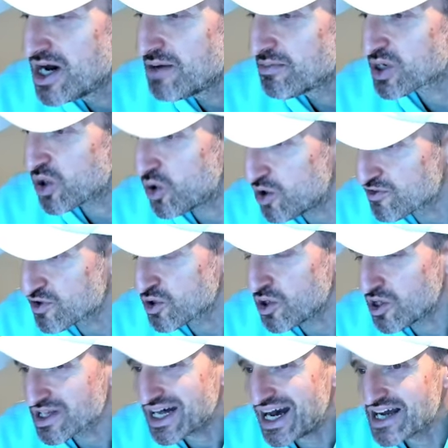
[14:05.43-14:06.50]
But
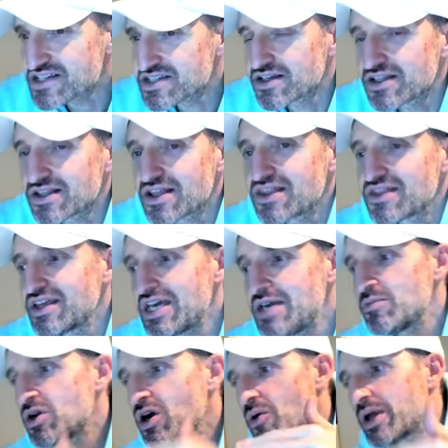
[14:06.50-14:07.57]
overall, guys, the, the theme
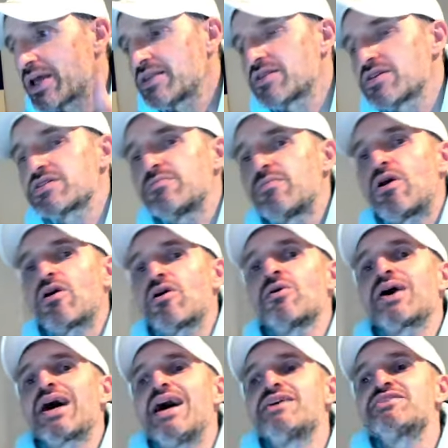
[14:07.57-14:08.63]
going into tomorrow,
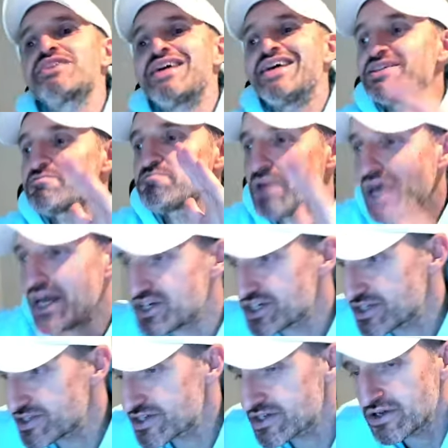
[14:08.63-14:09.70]
guys, is
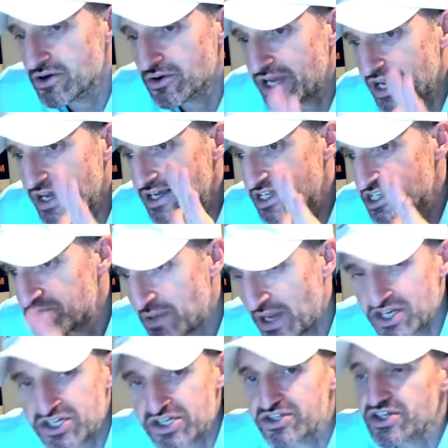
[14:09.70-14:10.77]
patience. Okay, it's
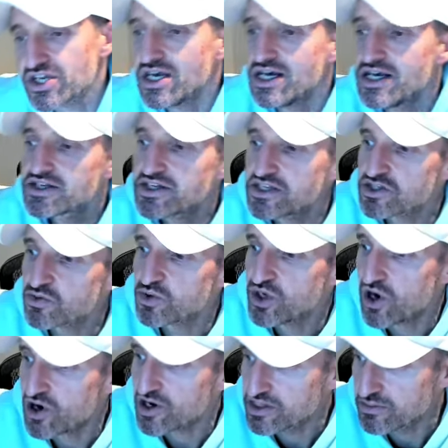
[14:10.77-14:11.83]
patience. Since we
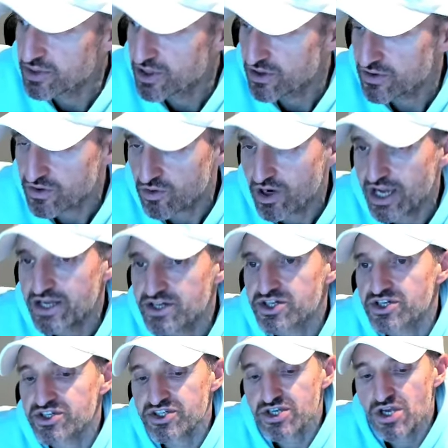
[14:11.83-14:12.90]
are in the middle of the
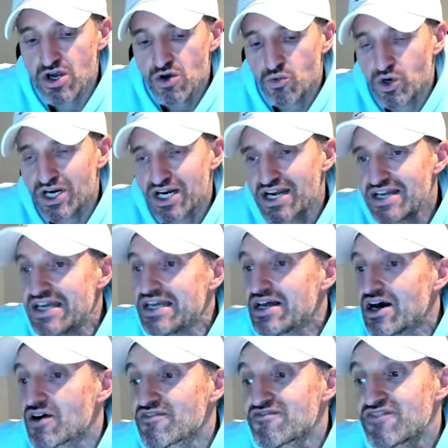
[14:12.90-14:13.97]
ranges, we're going to need
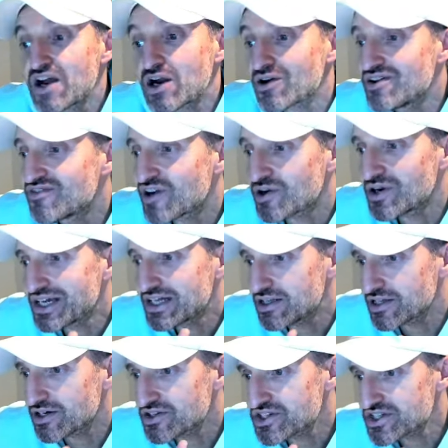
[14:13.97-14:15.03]
a very, very
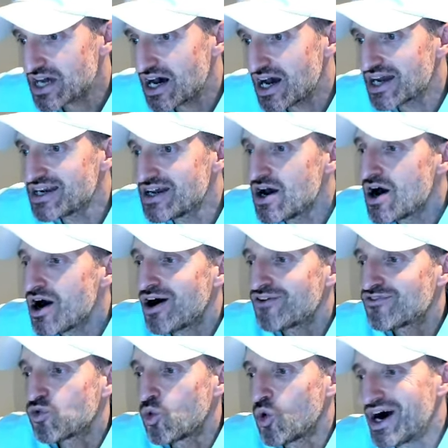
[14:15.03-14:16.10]
clear sign of
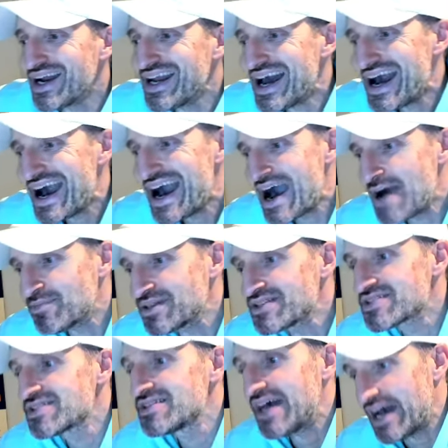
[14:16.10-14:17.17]
what
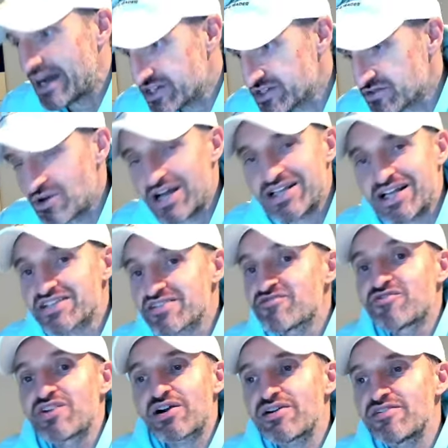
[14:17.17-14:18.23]
happens next, right? That's a
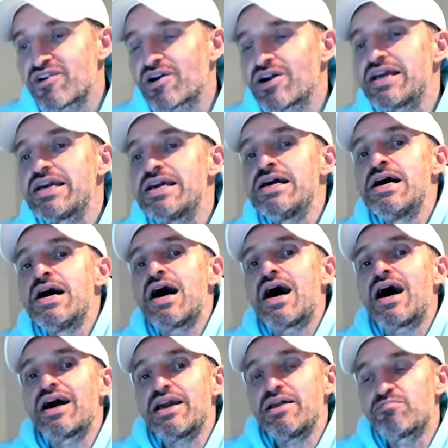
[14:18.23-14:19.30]
very, very
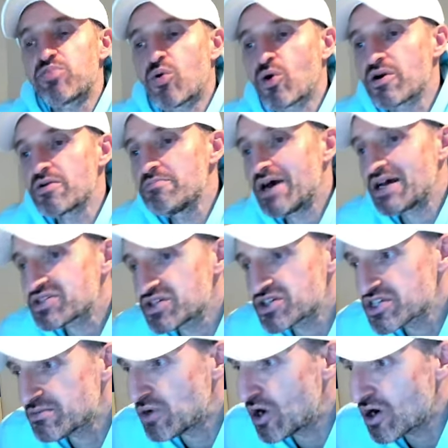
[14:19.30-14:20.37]
uh, important message
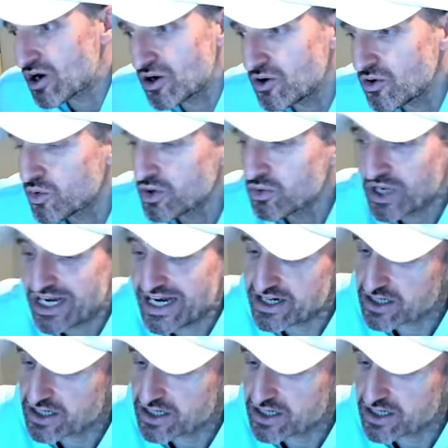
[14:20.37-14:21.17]
tomorrow. We, we didn't